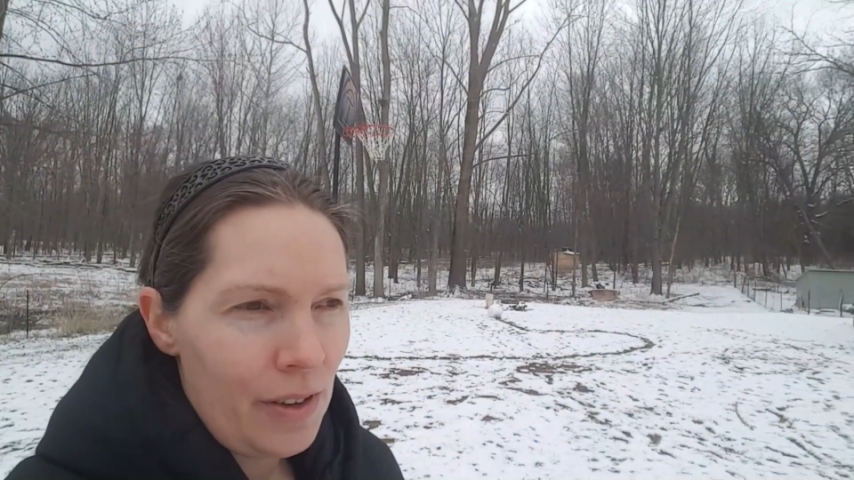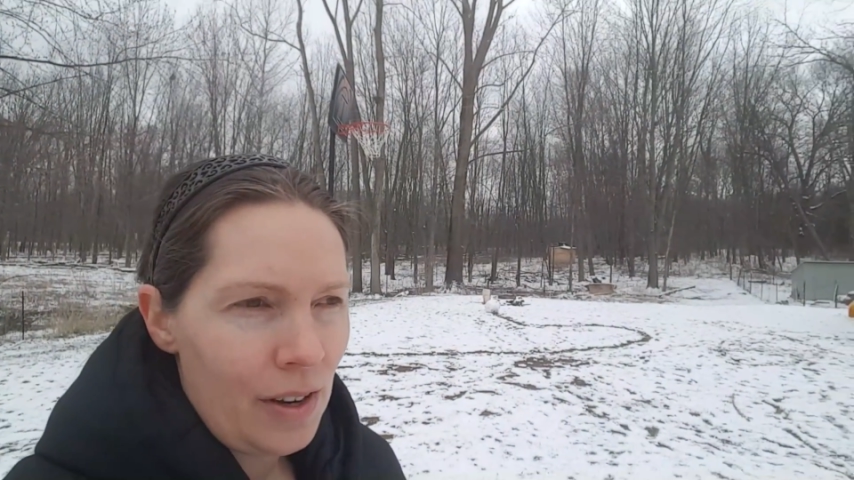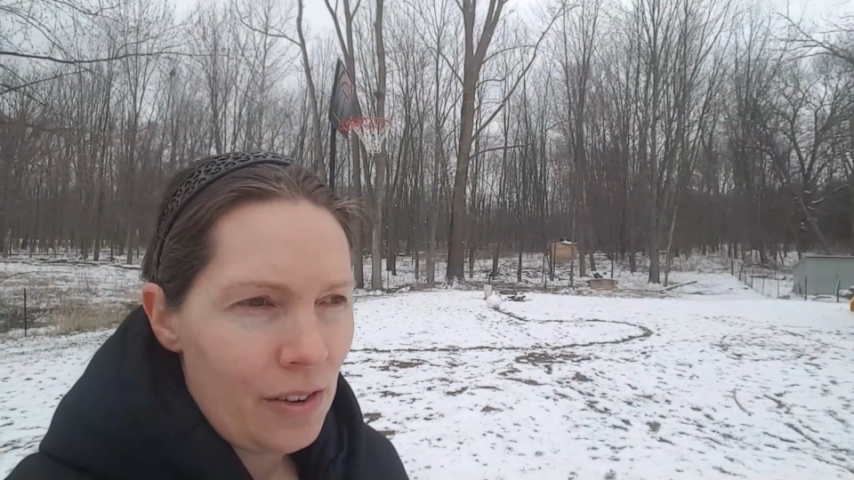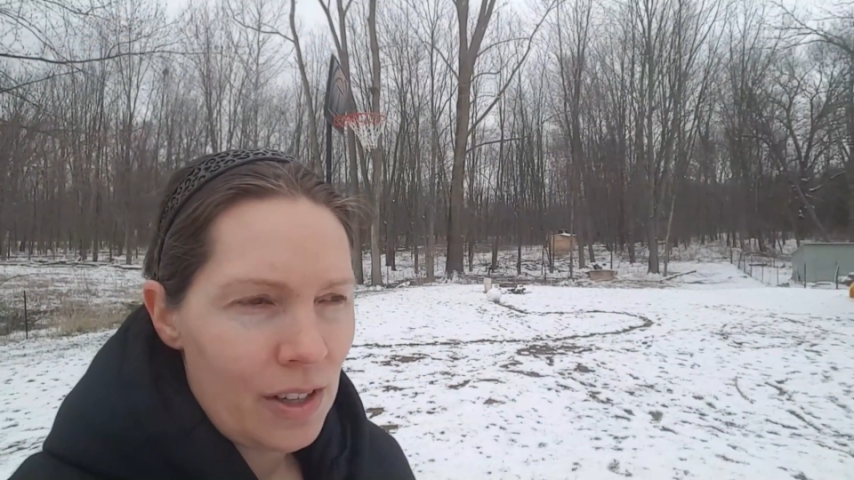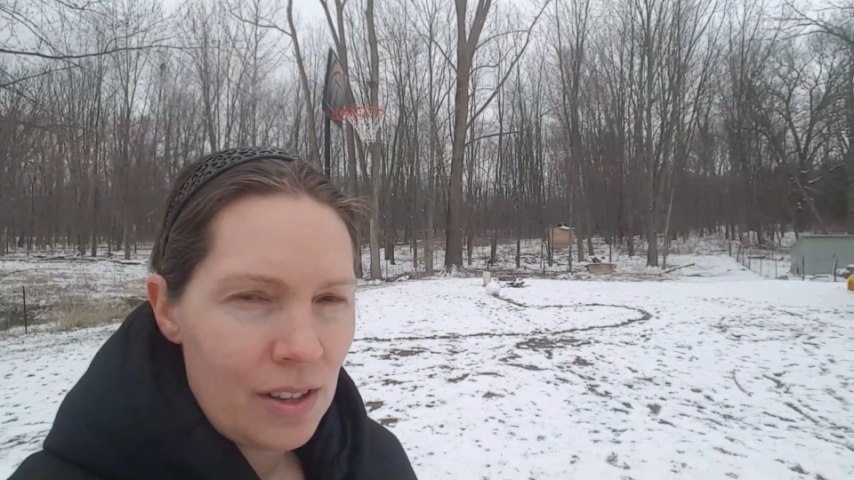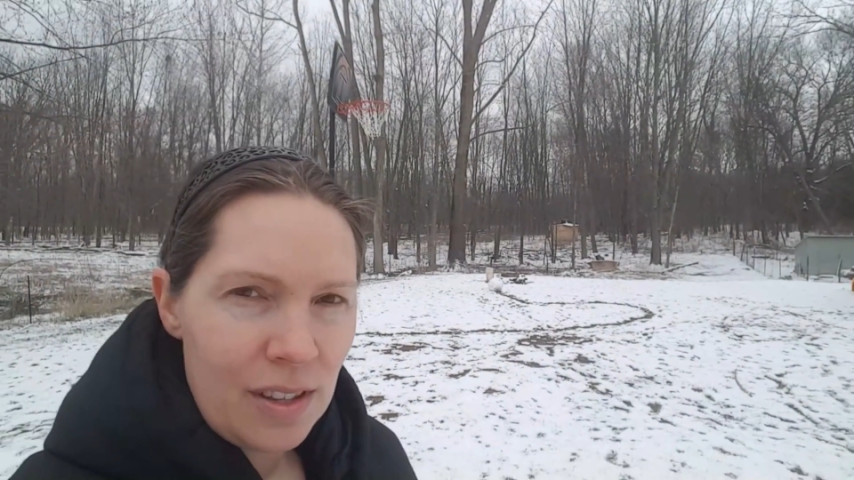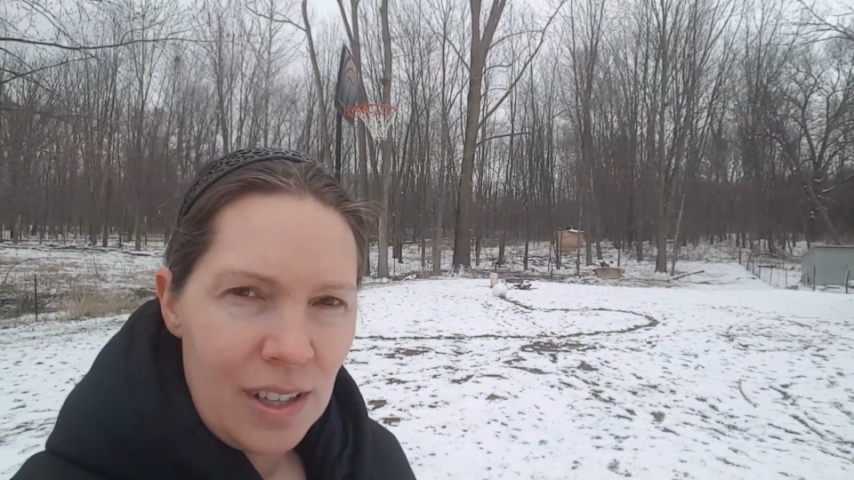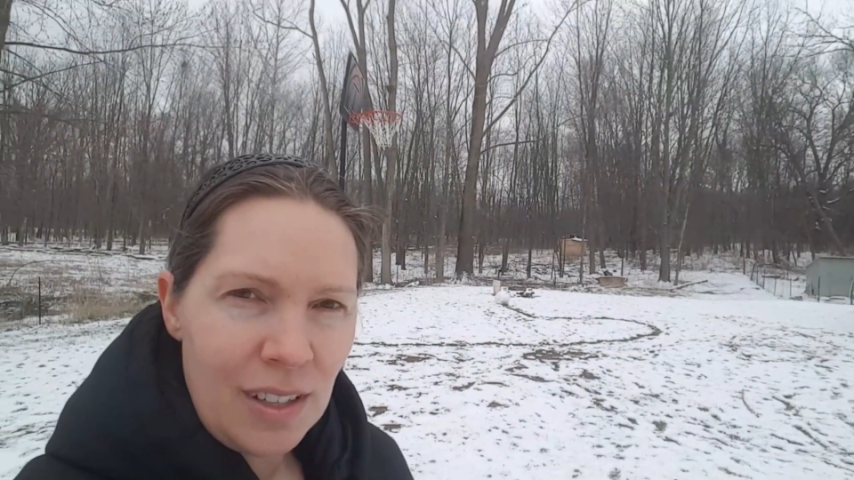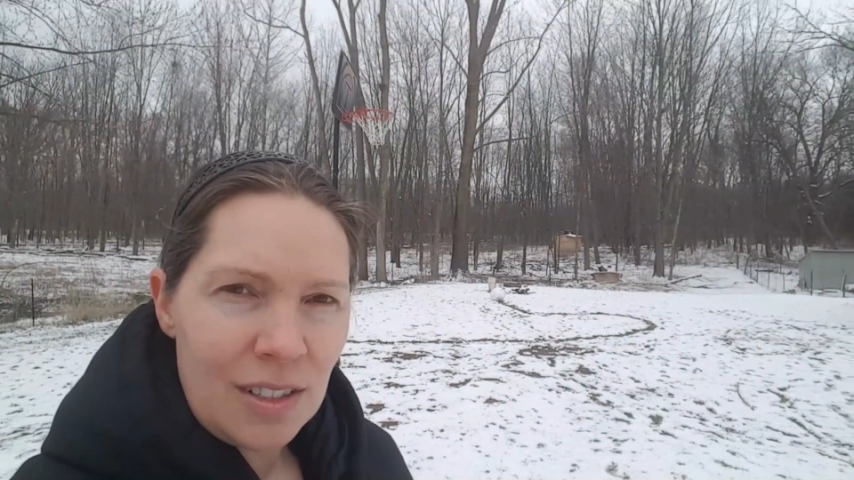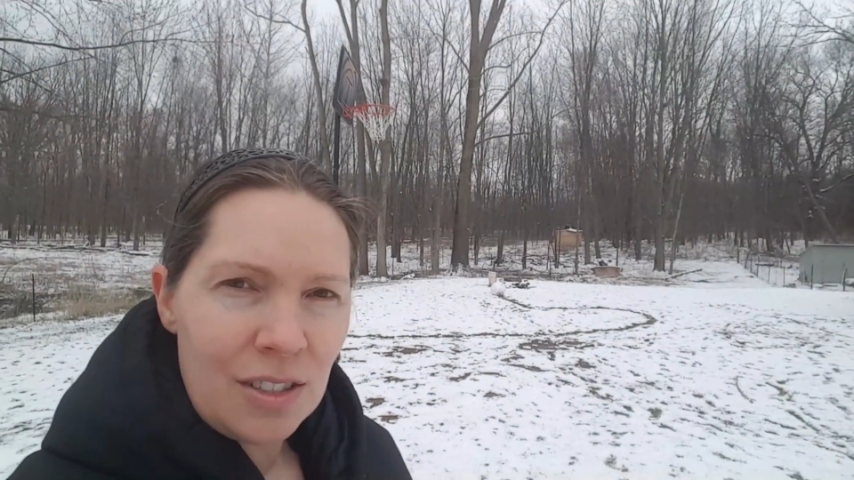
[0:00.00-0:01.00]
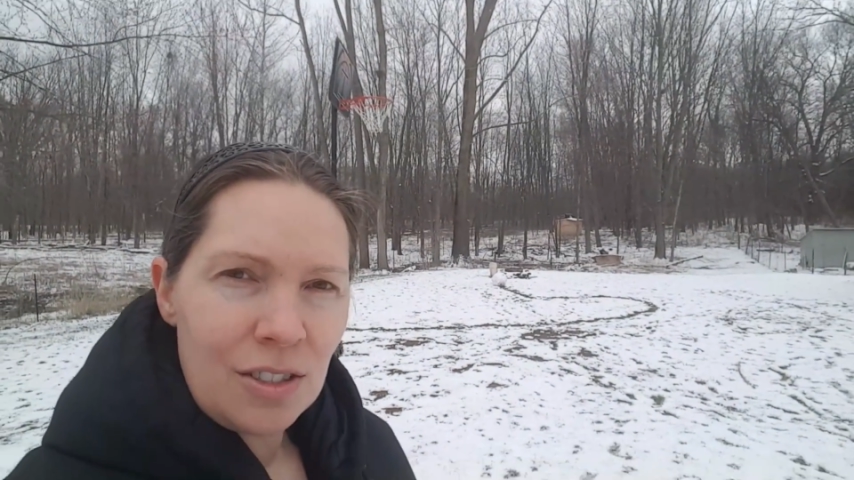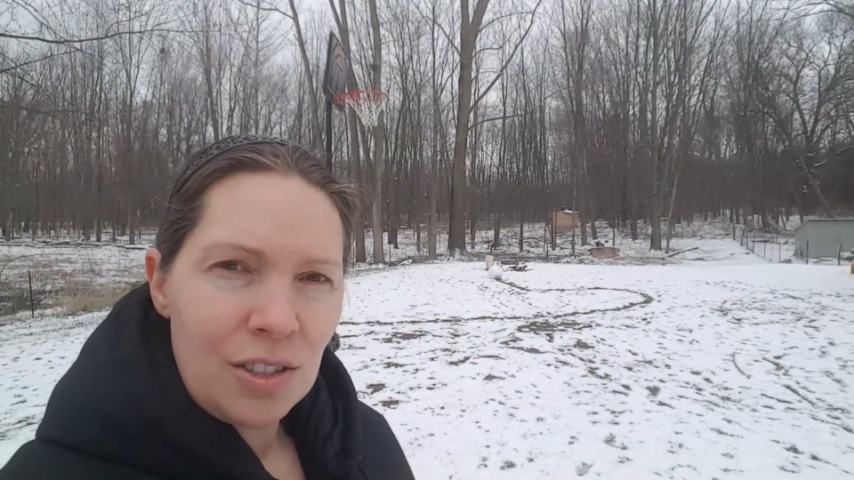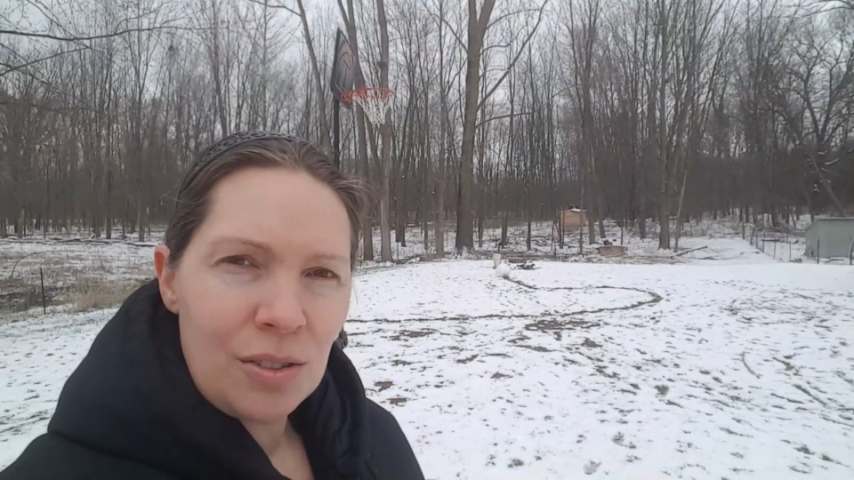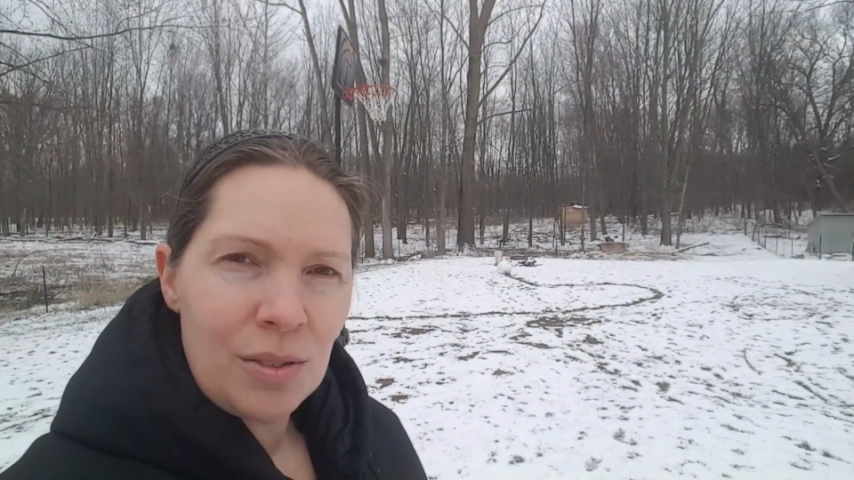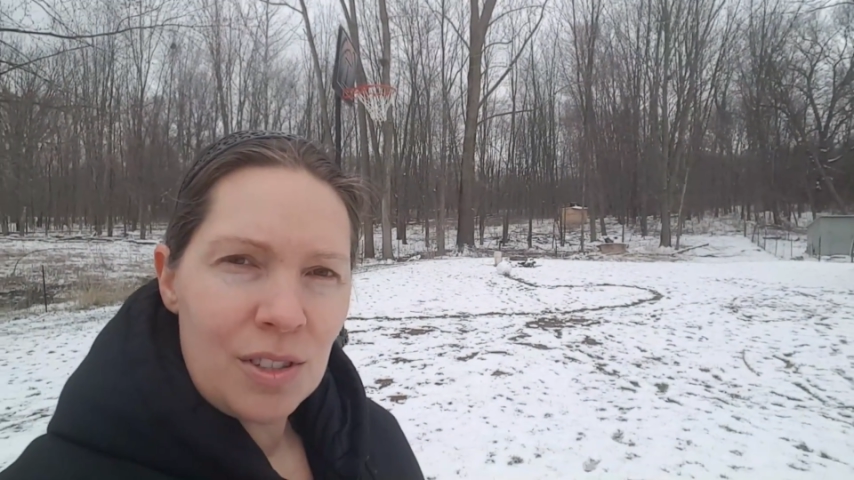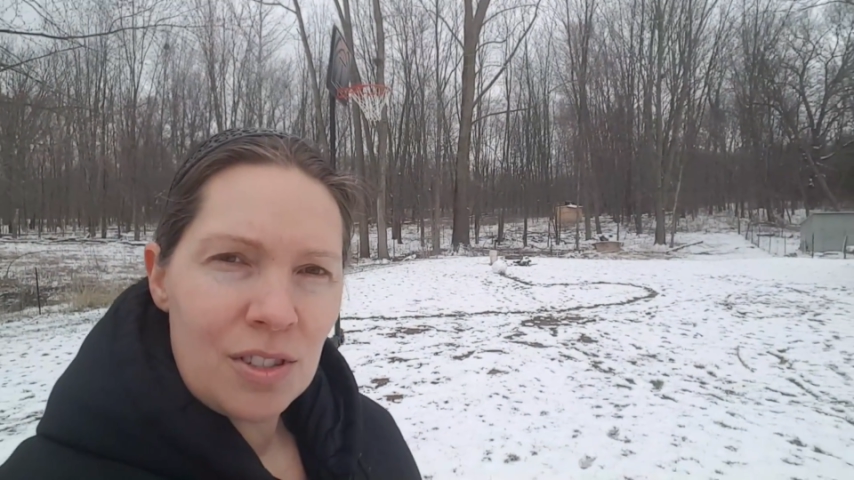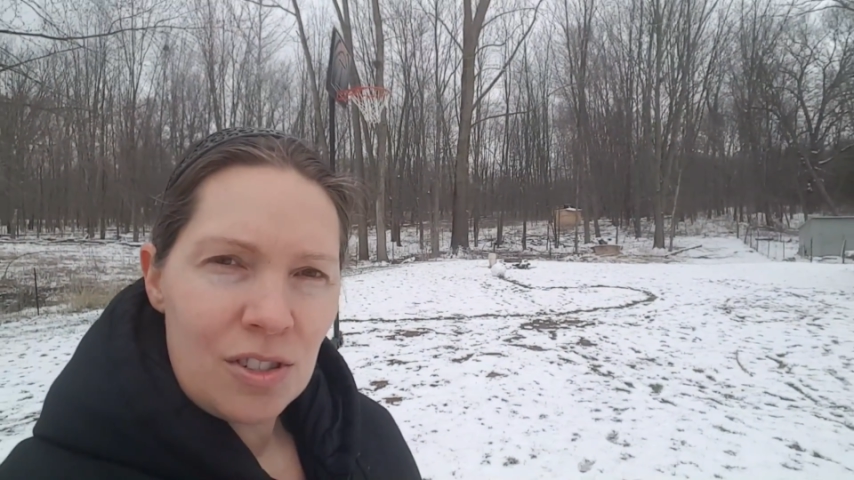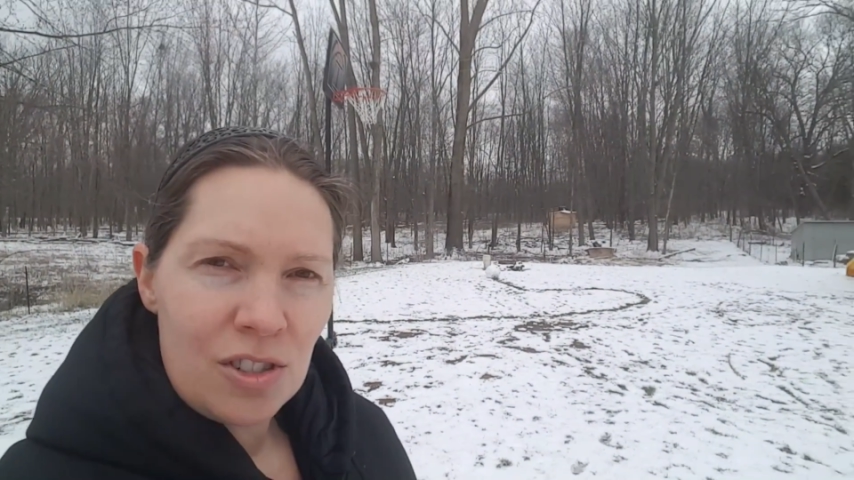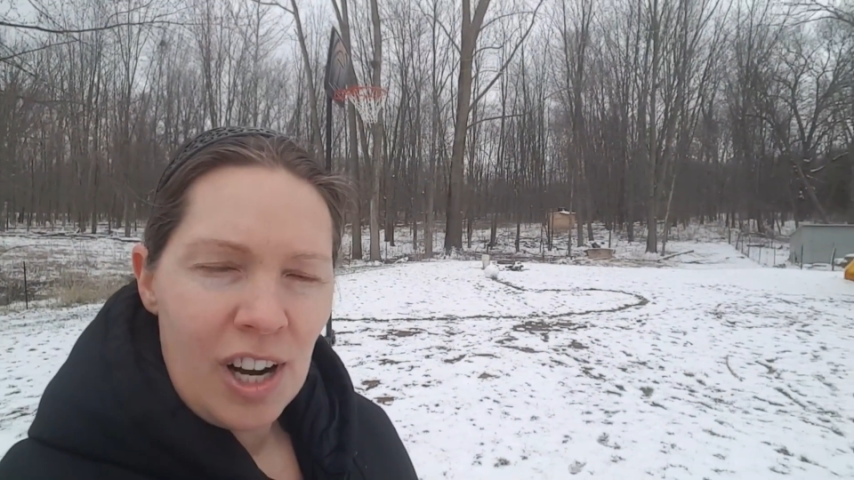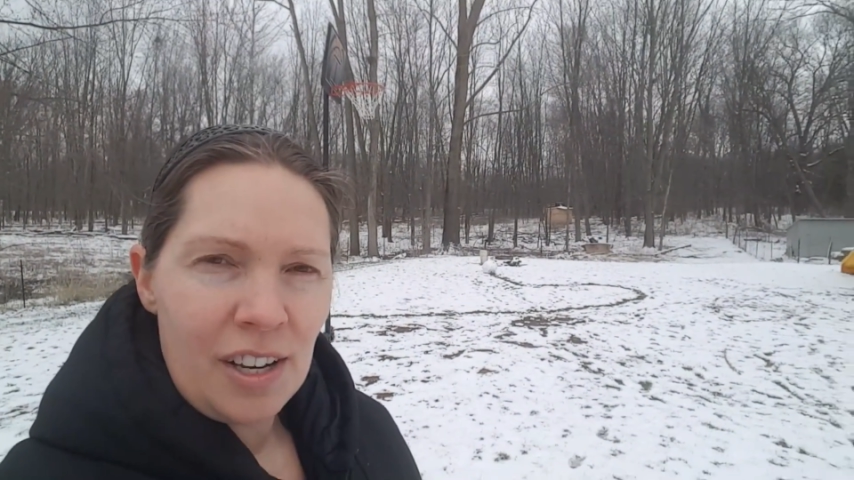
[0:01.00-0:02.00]
favorite thing to do is
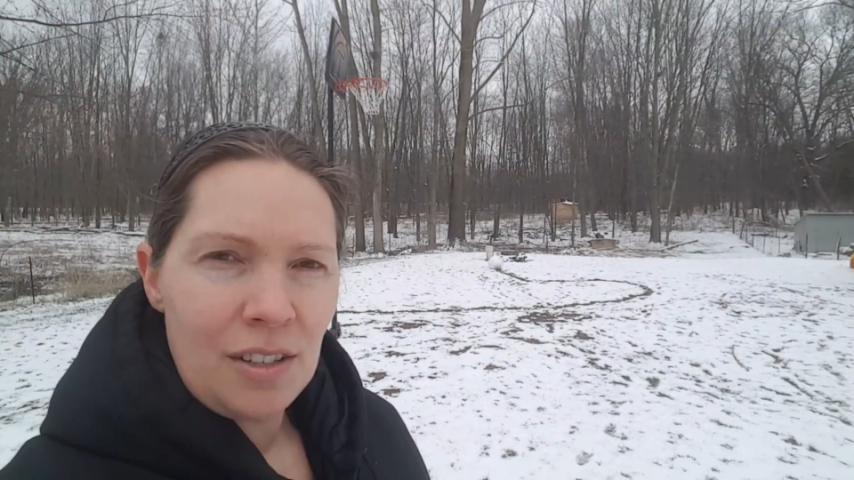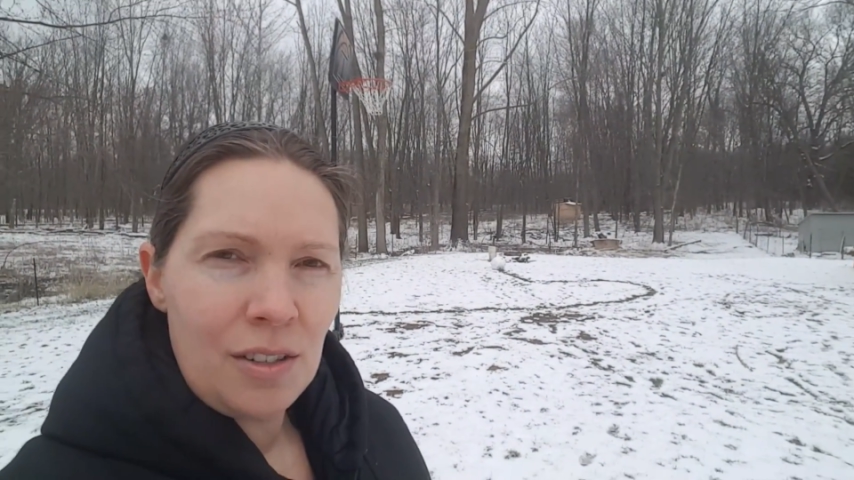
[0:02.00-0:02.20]
to try